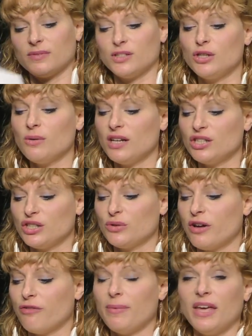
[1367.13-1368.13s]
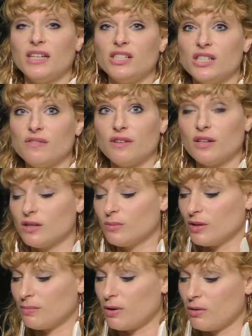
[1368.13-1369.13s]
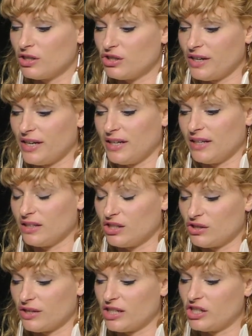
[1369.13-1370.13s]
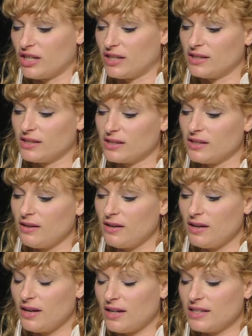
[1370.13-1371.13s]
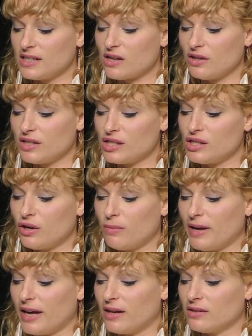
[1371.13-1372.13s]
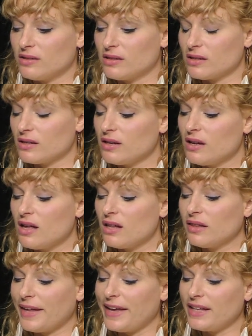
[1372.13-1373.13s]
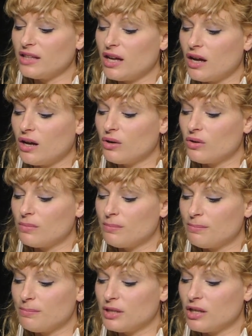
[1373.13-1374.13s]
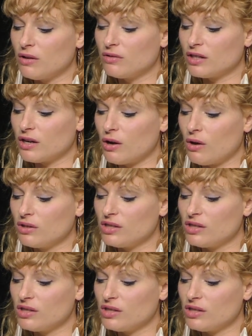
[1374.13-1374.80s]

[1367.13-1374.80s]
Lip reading: 212 pages filled with poetry and illustrations. This is called The Snow Mound. Laying low below the cold